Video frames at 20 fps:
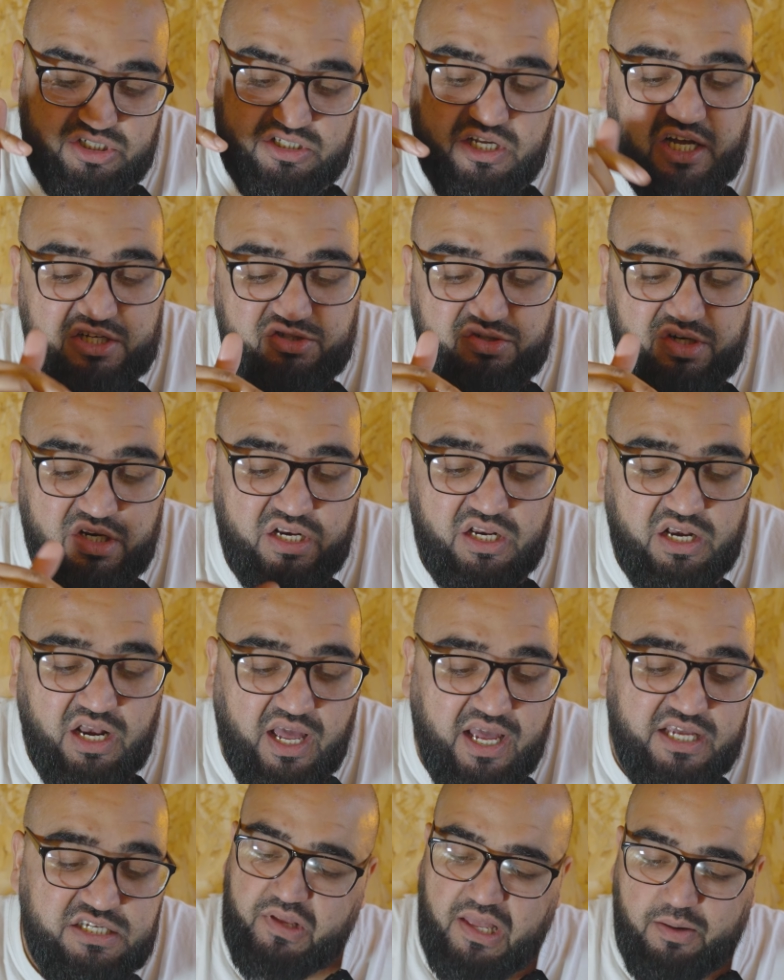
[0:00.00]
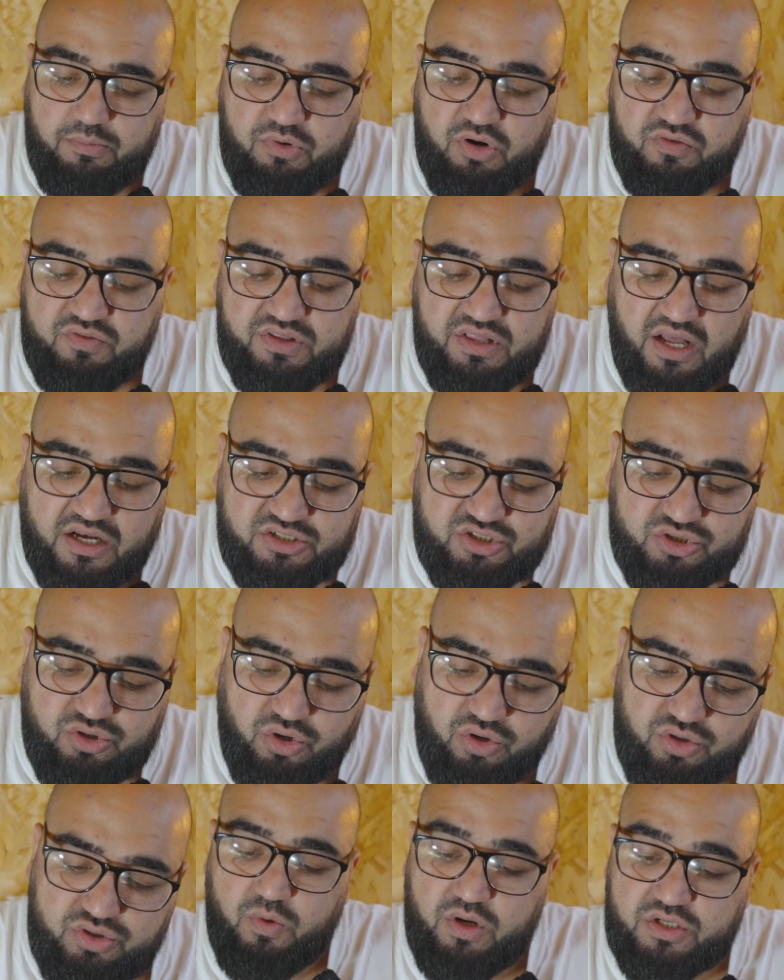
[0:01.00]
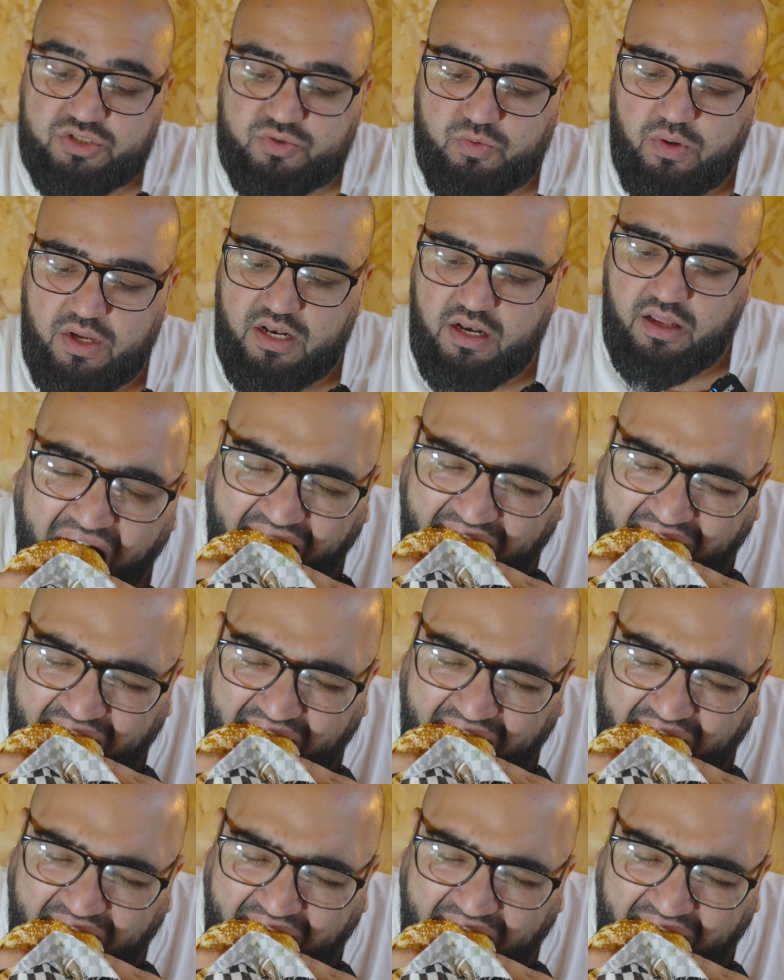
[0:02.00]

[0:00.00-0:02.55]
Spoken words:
That's really nice. I'm loving that sauce, works well.